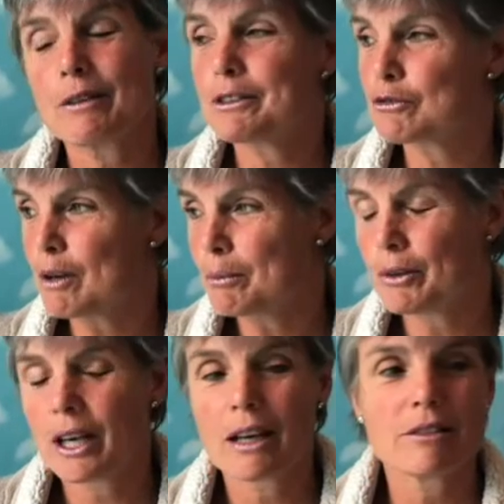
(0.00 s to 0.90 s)
There was
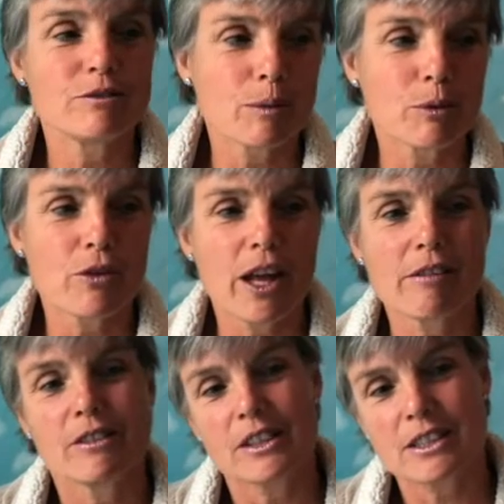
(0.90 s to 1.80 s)
rubble here and rubble
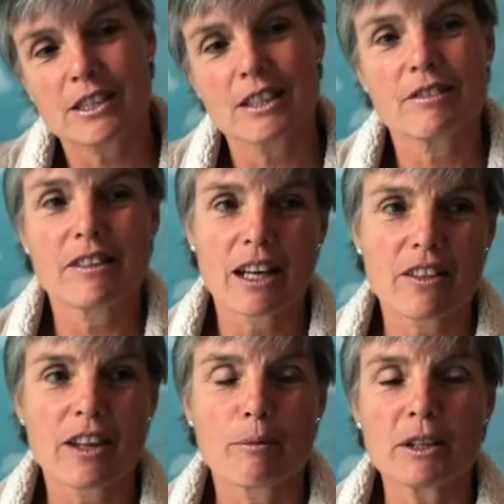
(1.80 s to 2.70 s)
there and this here and that there,